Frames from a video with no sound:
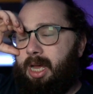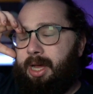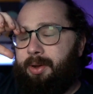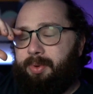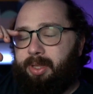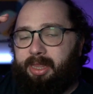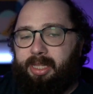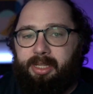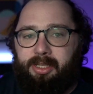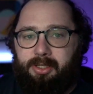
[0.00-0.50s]

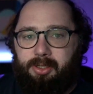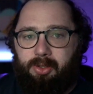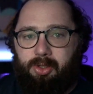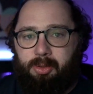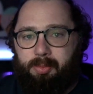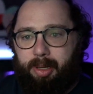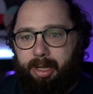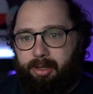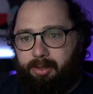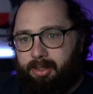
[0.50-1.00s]
with these two
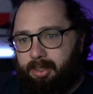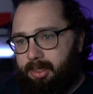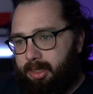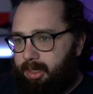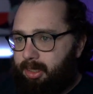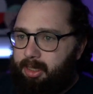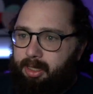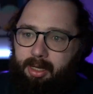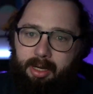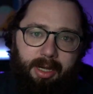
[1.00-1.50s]
spells.
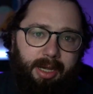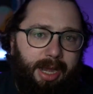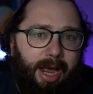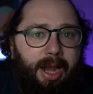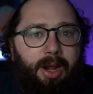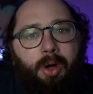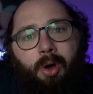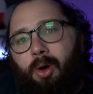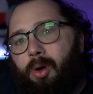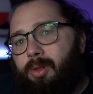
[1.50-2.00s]

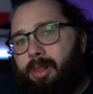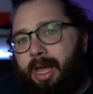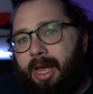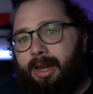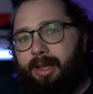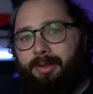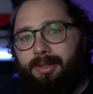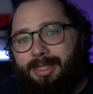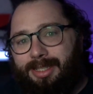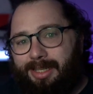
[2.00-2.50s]
Not a whole
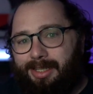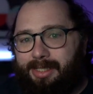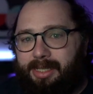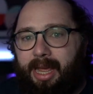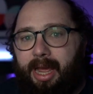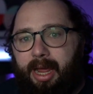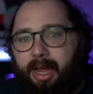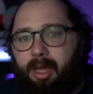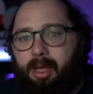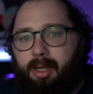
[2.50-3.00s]
lot else to
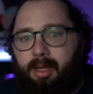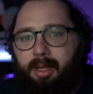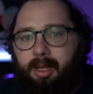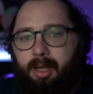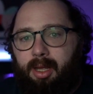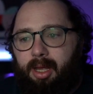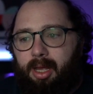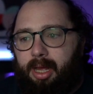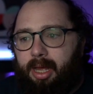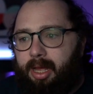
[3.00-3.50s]
say.
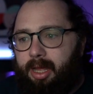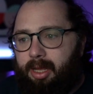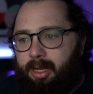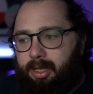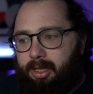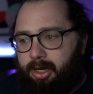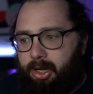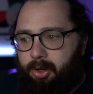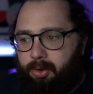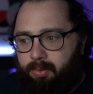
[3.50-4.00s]

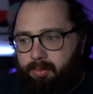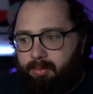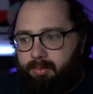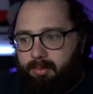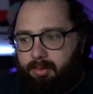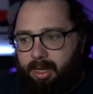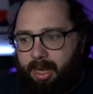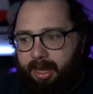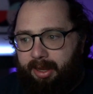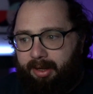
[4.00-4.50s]
You know,
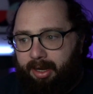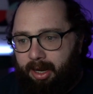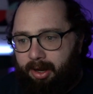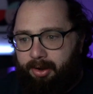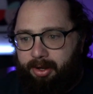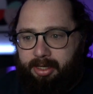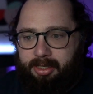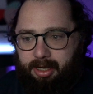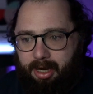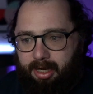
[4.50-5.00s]
I
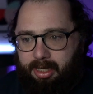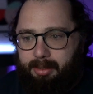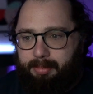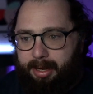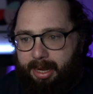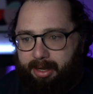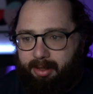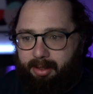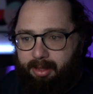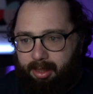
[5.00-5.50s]
already talked
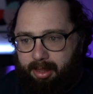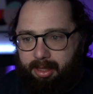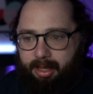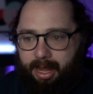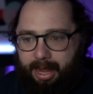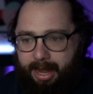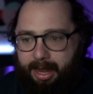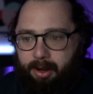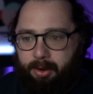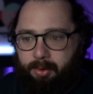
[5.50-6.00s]
about
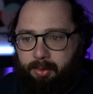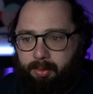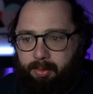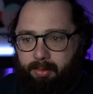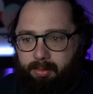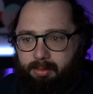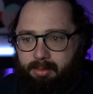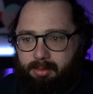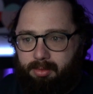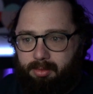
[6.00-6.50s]

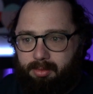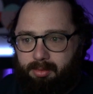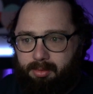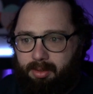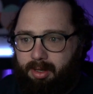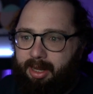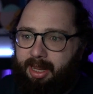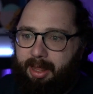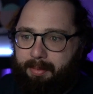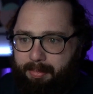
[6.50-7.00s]
how
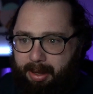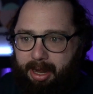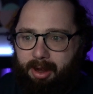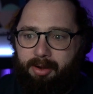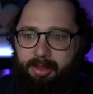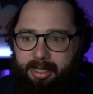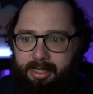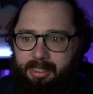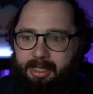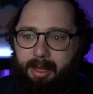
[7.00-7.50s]
they
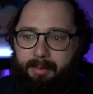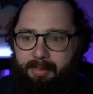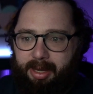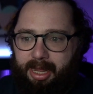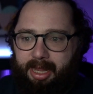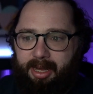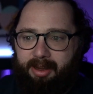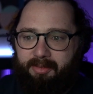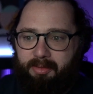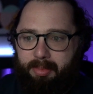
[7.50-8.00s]
pair these up,
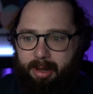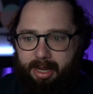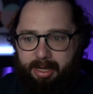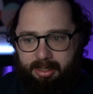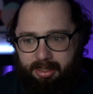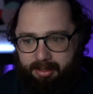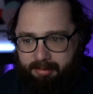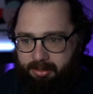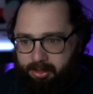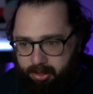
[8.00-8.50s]
negative and
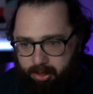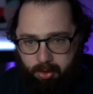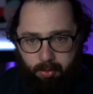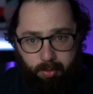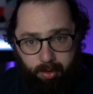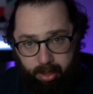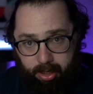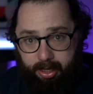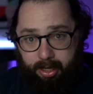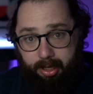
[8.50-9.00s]
positive. So
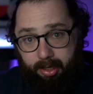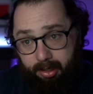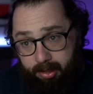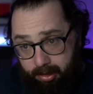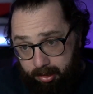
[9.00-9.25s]
we're going to